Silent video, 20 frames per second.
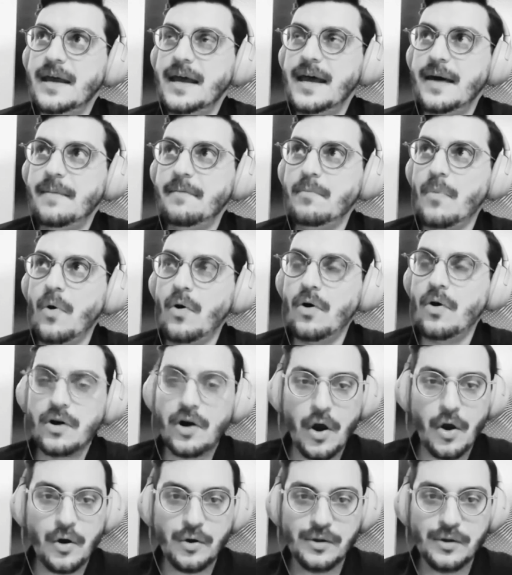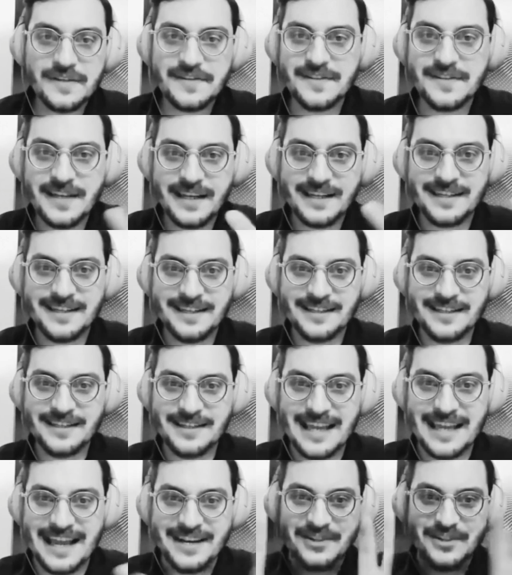a more holistic
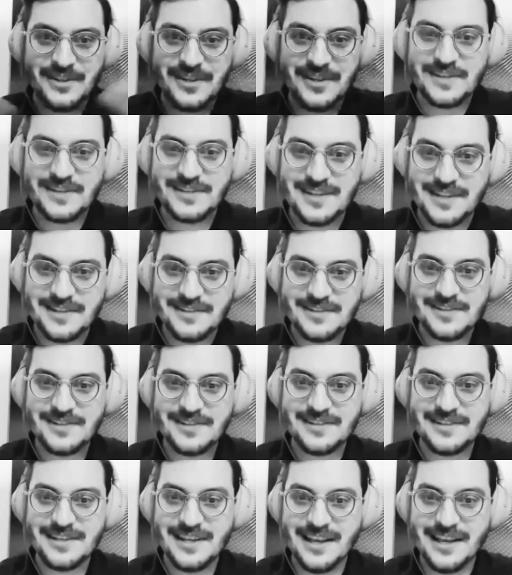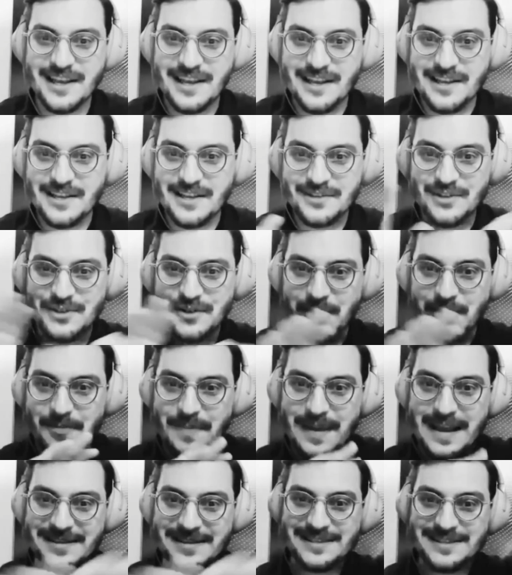existence
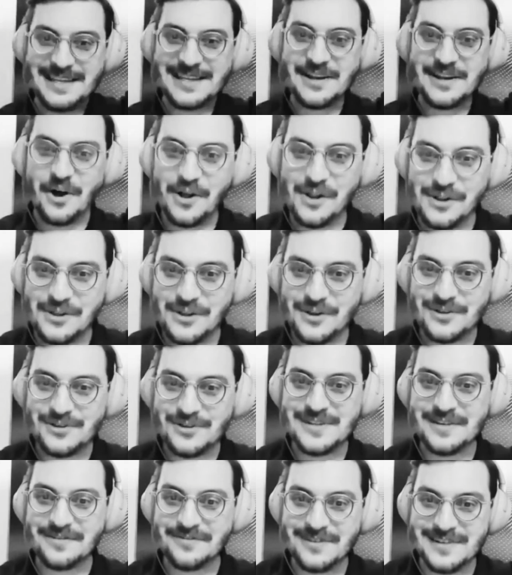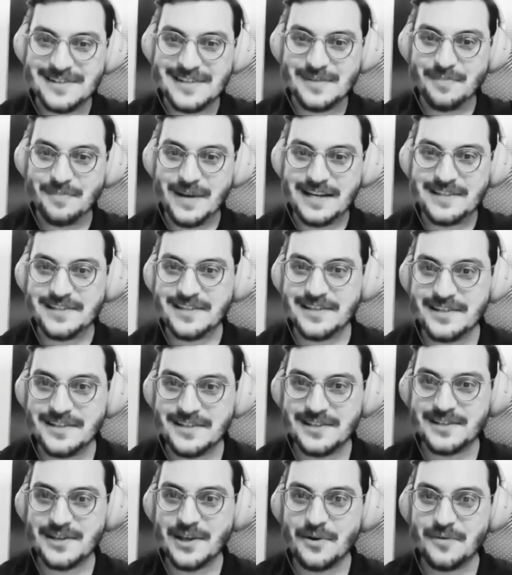surpassing all those different
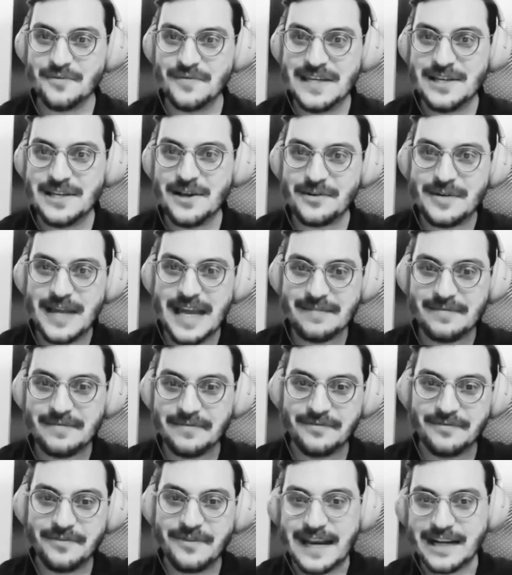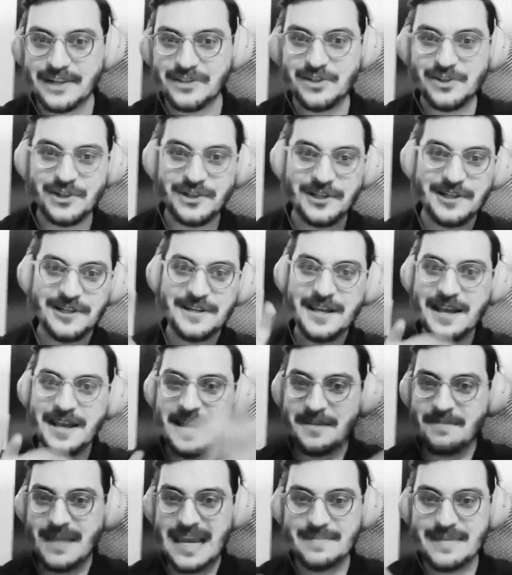spaces, so we don't have a fractured
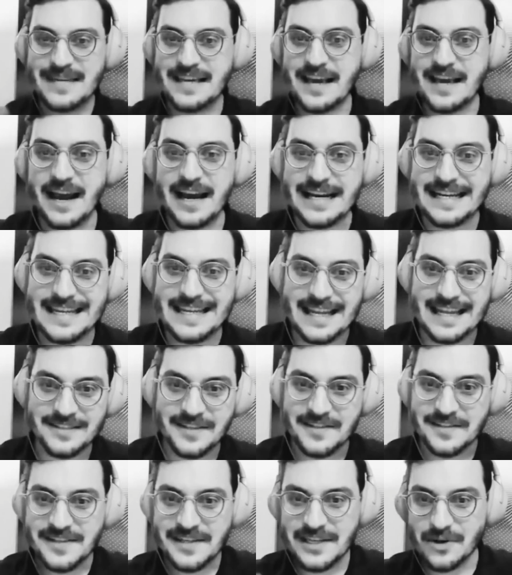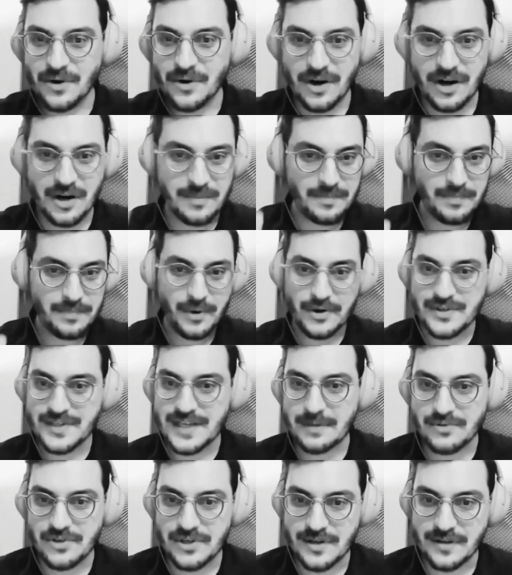maybe identity or
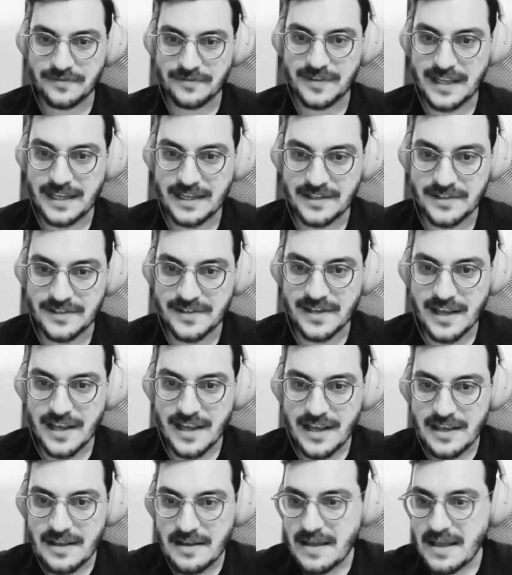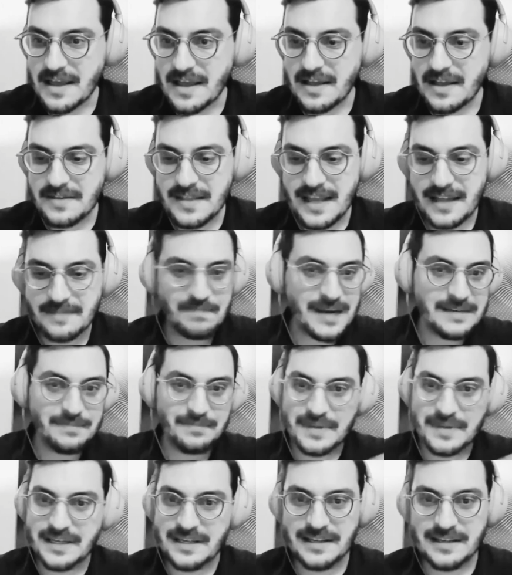perception of things. That
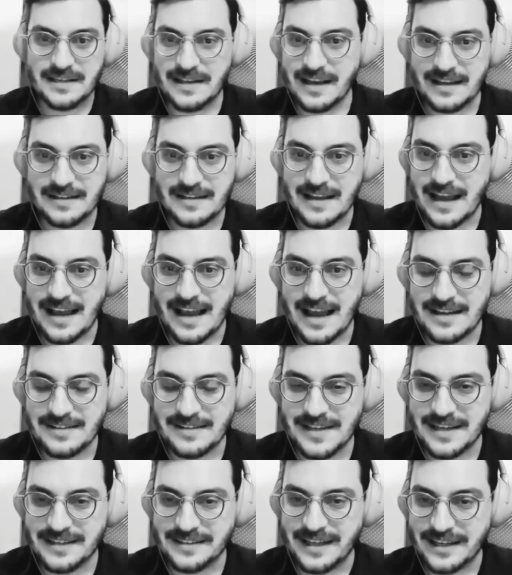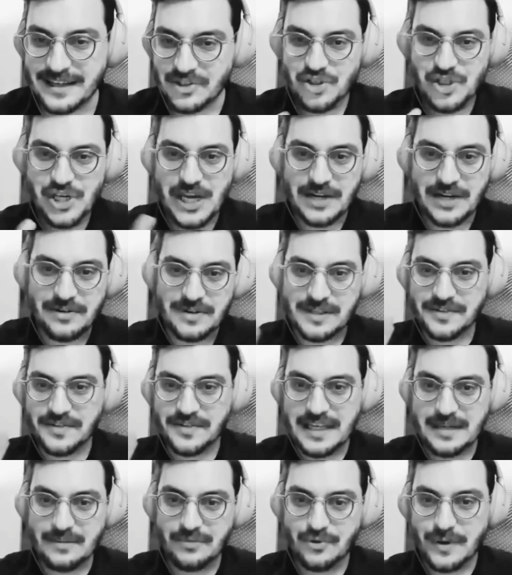might be, I think, like a general
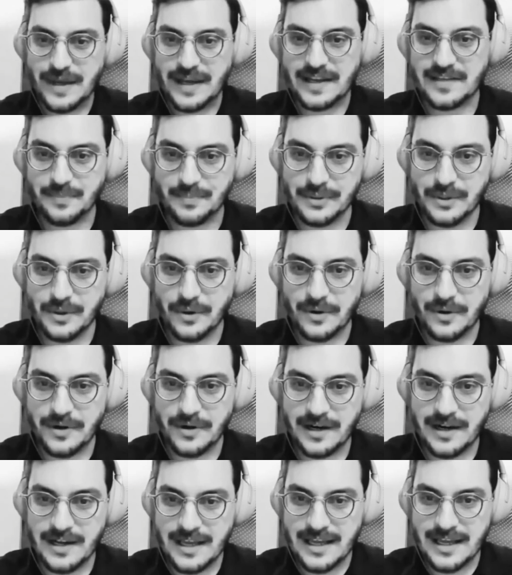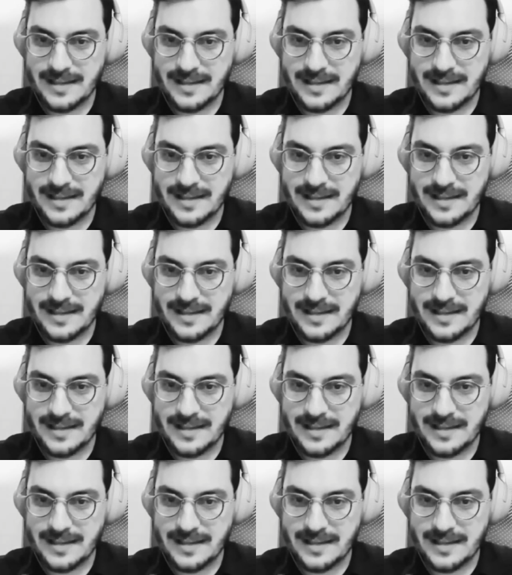theme to explore